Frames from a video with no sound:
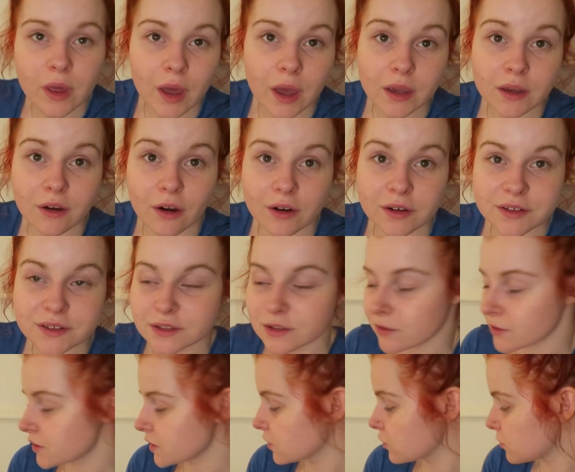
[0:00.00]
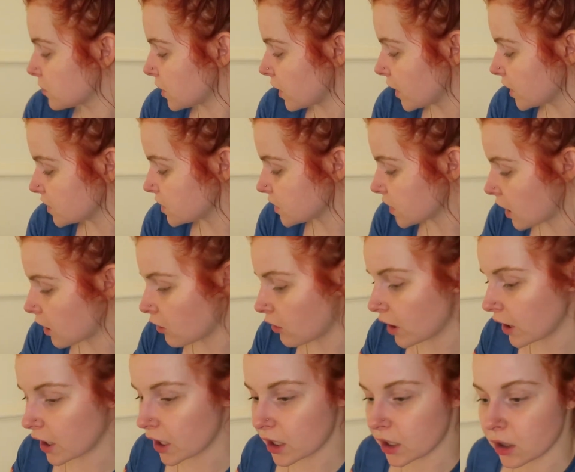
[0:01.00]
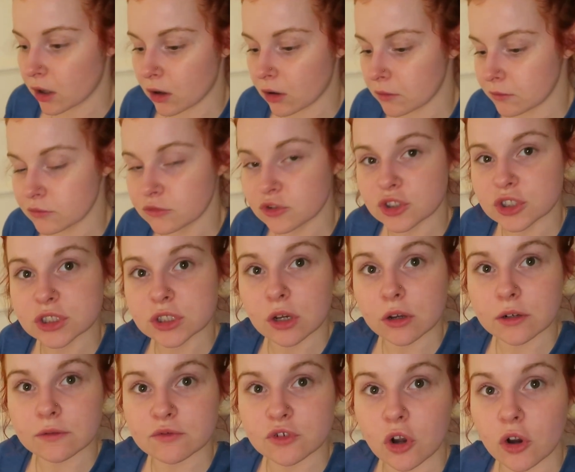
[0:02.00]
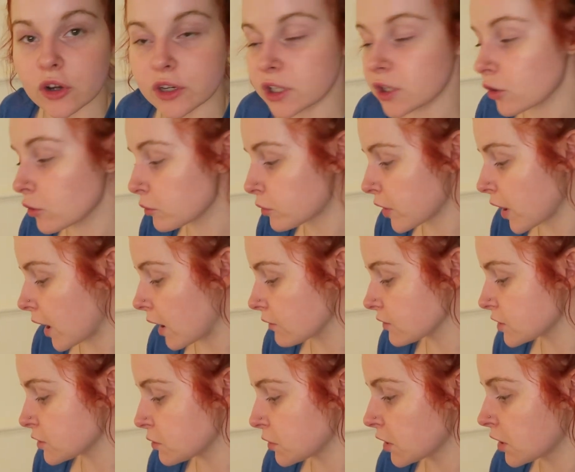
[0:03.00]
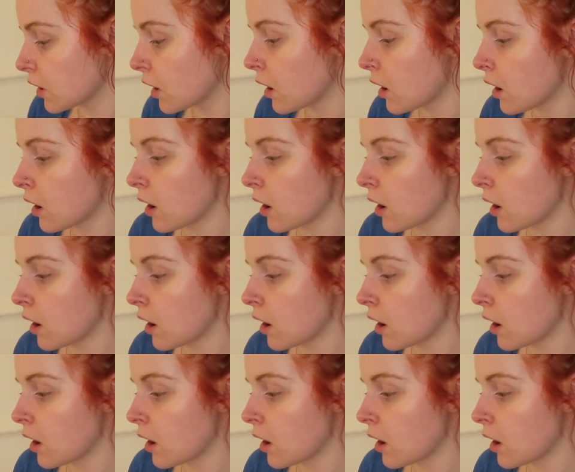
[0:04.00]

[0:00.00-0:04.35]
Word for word: Hey guys, so it's a little bit later now and I'm just kind of tidying up the house a bit